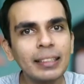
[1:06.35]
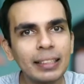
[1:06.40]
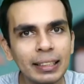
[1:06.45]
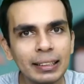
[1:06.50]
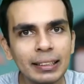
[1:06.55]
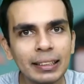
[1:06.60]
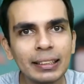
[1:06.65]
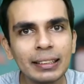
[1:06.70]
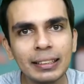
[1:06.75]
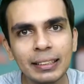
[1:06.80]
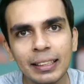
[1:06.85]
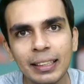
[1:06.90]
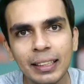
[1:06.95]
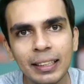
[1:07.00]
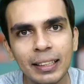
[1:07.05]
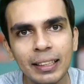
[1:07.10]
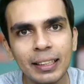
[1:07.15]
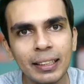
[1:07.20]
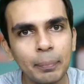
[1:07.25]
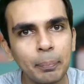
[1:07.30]
this is,
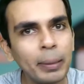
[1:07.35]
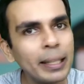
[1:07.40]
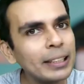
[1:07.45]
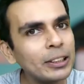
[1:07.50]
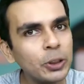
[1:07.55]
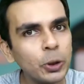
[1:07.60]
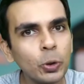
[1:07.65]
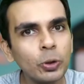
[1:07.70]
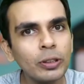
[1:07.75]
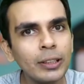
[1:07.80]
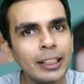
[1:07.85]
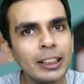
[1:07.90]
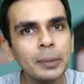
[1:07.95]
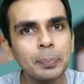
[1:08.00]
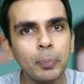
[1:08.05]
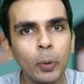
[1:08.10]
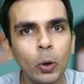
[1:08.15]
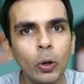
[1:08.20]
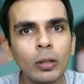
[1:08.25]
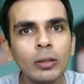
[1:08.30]
please use these
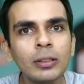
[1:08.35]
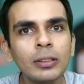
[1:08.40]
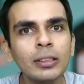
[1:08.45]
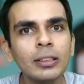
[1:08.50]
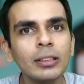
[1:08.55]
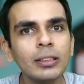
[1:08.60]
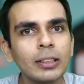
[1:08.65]
polls.